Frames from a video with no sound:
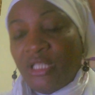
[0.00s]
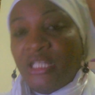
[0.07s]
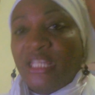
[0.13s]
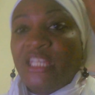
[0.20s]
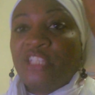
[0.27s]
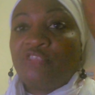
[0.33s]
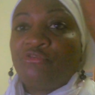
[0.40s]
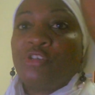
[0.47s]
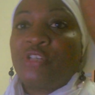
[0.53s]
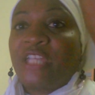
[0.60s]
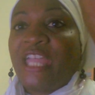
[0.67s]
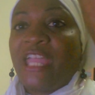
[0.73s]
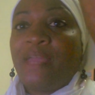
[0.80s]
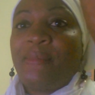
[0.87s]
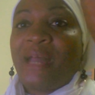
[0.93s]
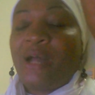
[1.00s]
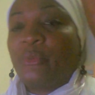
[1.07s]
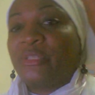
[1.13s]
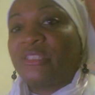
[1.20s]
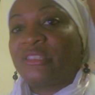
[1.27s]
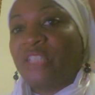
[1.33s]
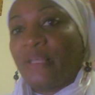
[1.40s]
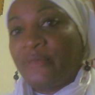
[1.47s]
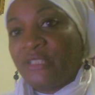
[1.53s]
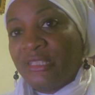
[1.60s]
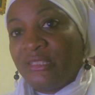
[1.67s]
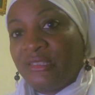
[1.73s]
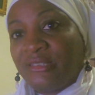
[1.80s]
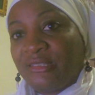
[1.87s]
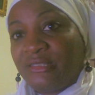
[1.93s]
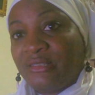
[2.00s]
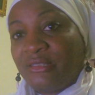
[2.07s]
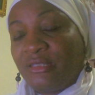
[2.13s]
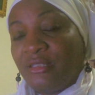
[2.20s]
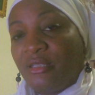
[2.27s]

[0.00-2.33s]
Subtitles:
Israel came out with substance.